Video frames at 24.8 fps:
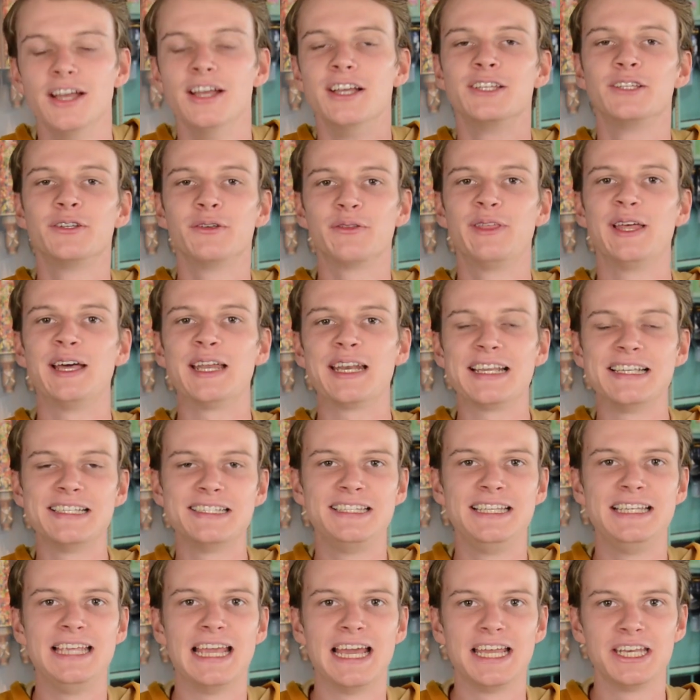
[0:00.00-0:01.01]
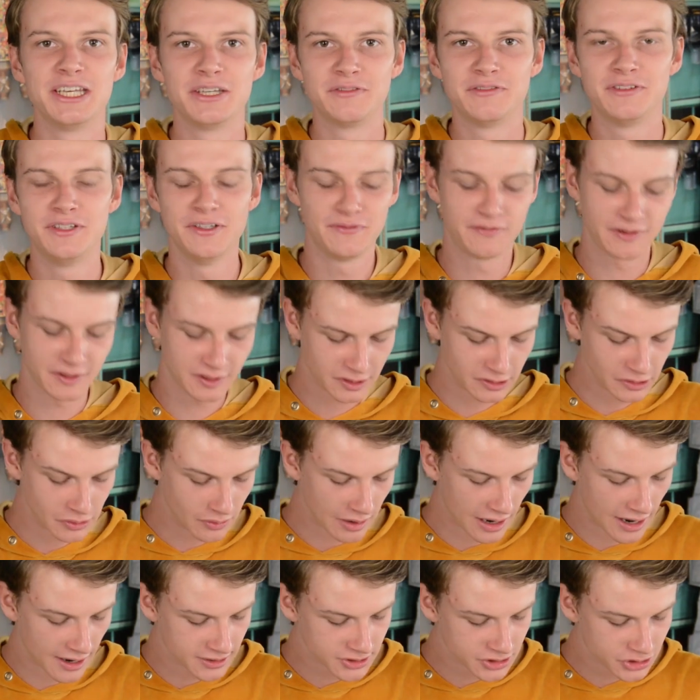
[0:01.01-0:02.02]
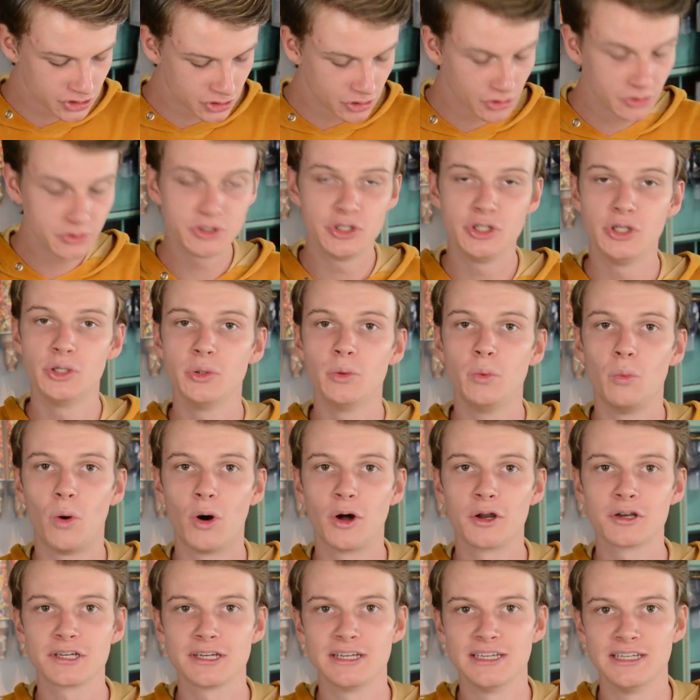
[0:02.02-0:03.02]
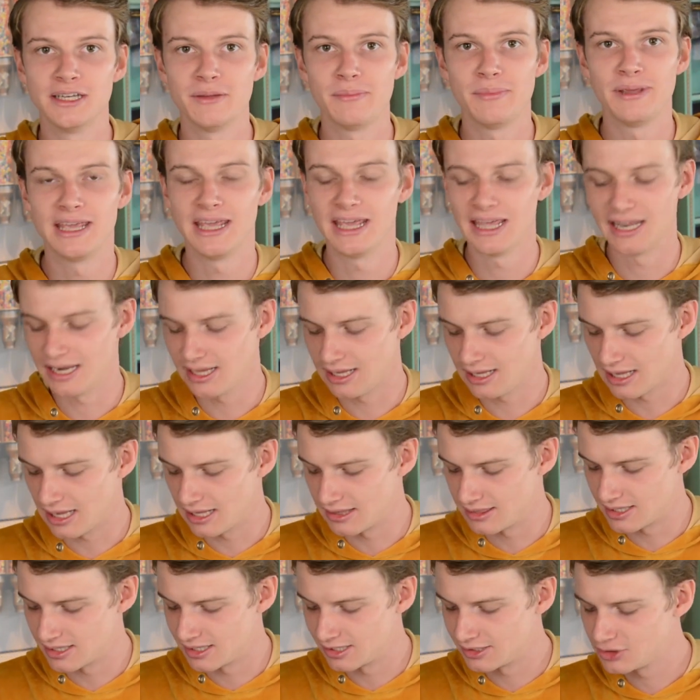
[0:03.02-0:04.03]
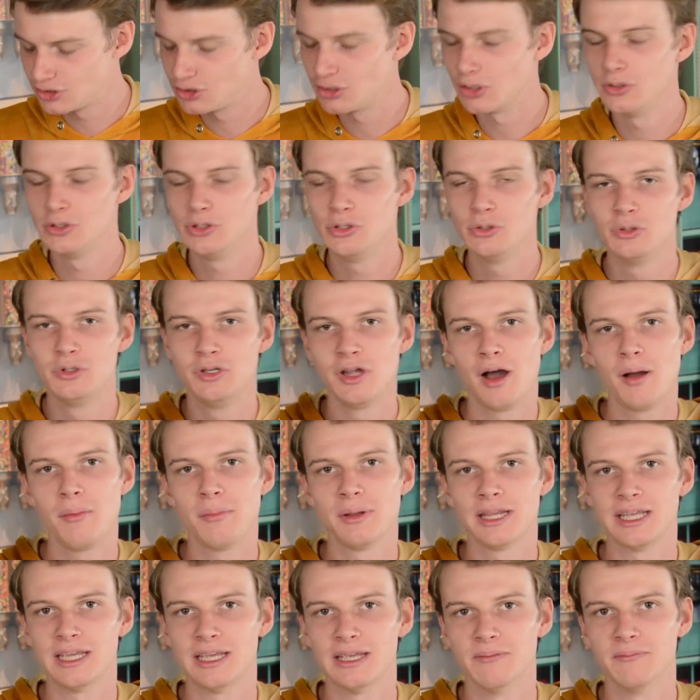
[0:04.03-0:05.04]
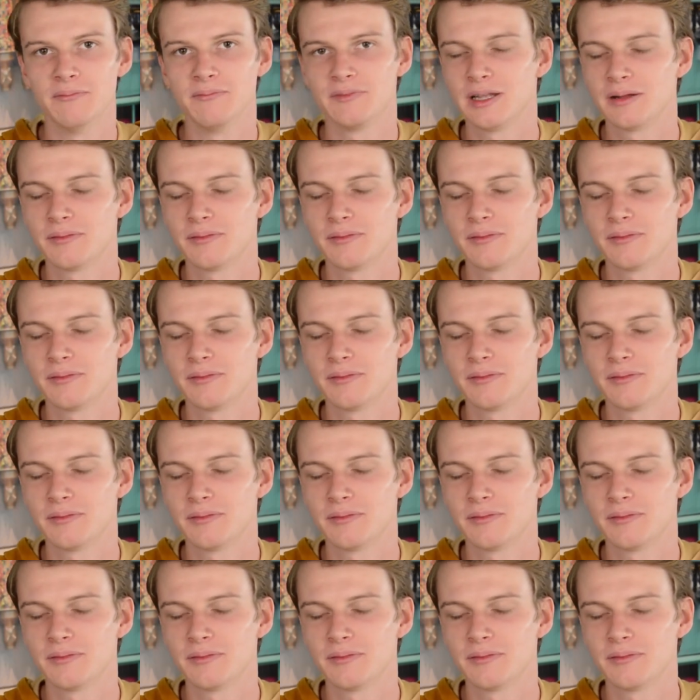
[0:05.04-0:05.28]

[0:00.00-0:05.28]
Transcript: So that is the end of the video. I showed you Whot in the beginning, and then I showed you Dobble.